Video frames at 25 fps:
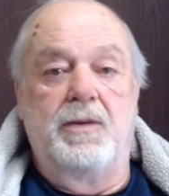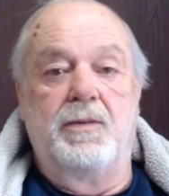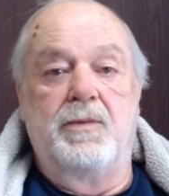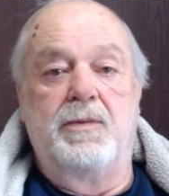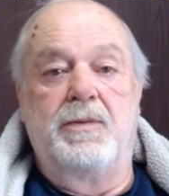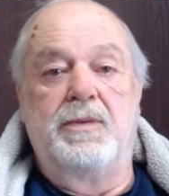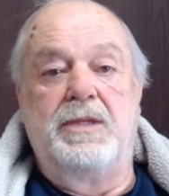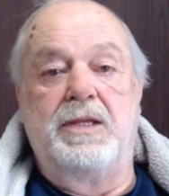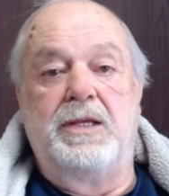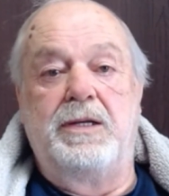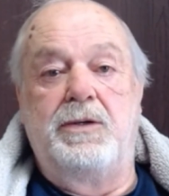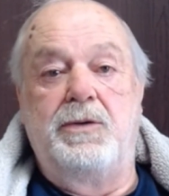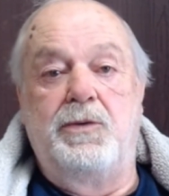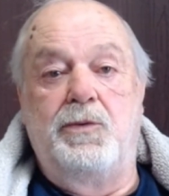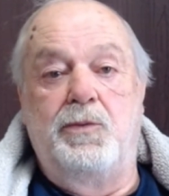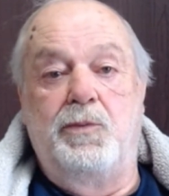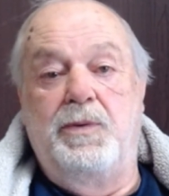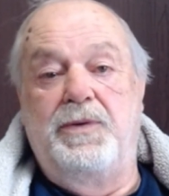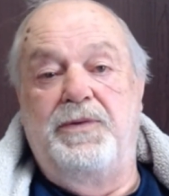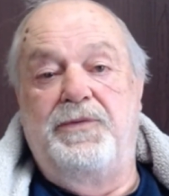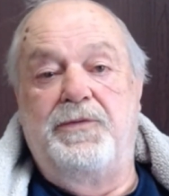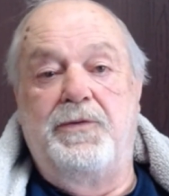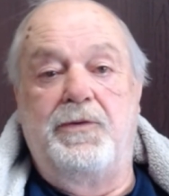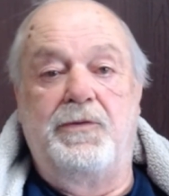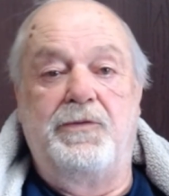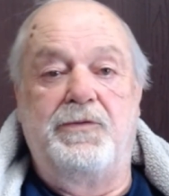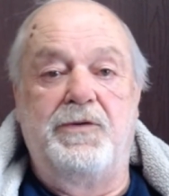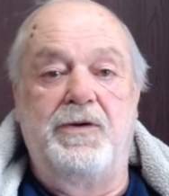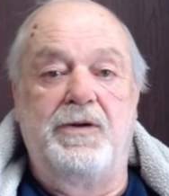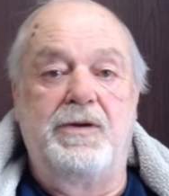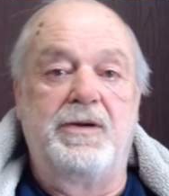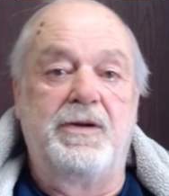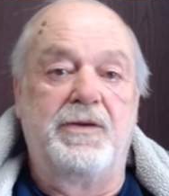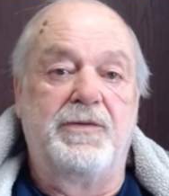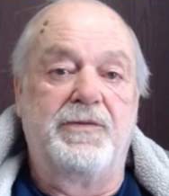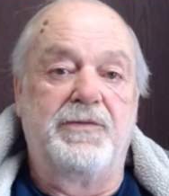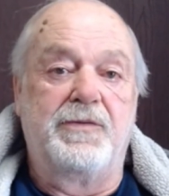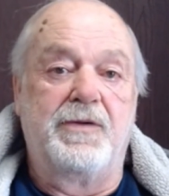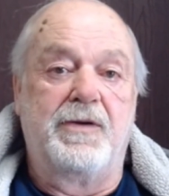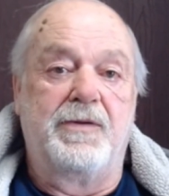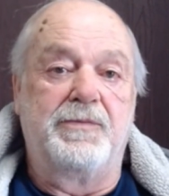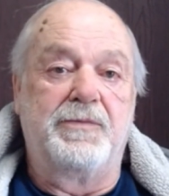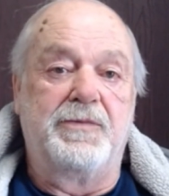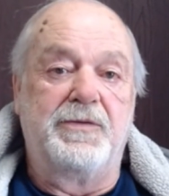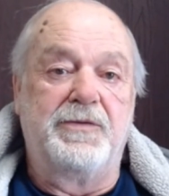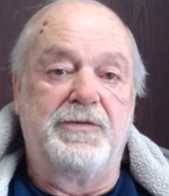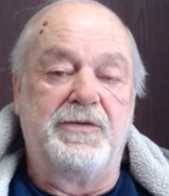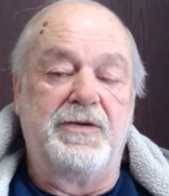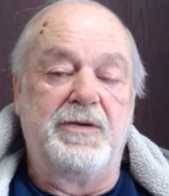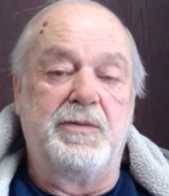They do research on this stuff to
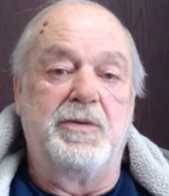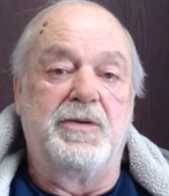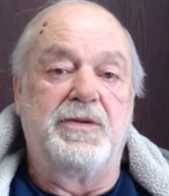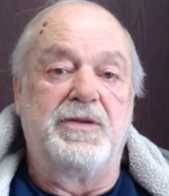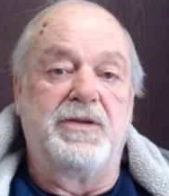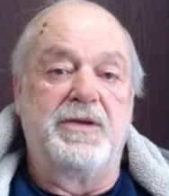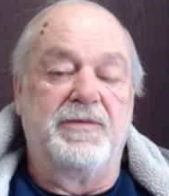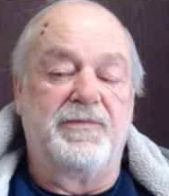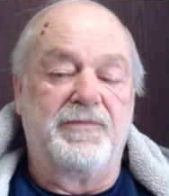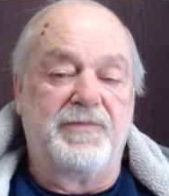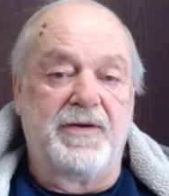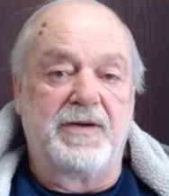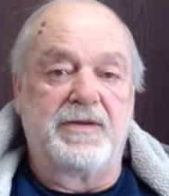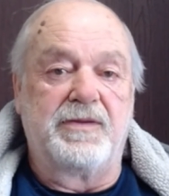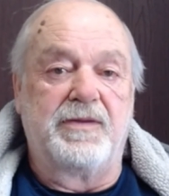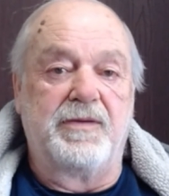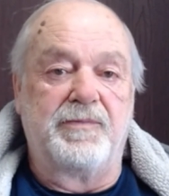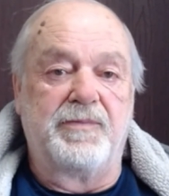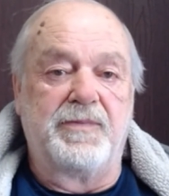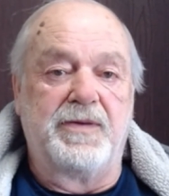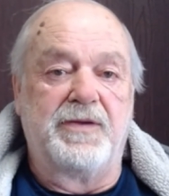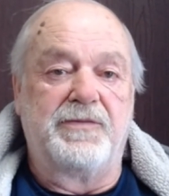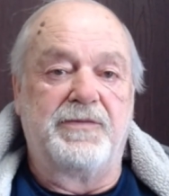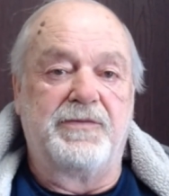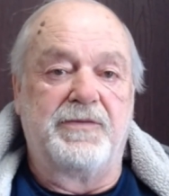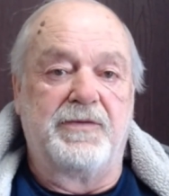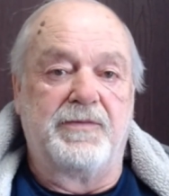see what the effectiveness of